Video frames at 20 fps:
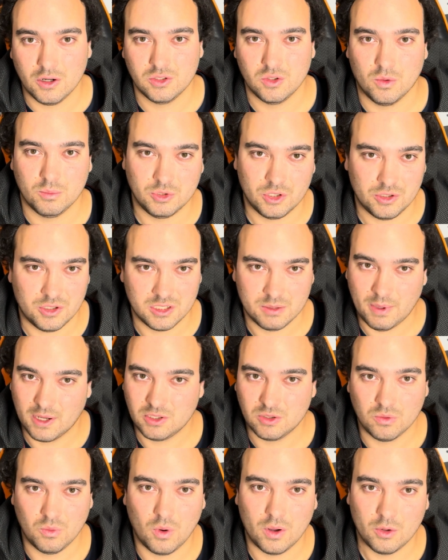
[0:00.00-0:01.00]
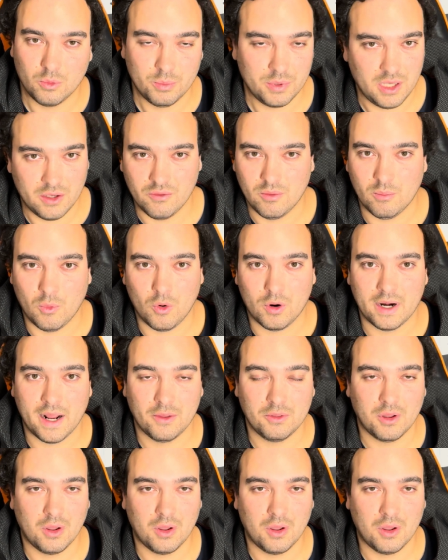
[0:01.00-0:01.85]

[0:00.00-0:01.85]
so I'm sure the special one will be even more down the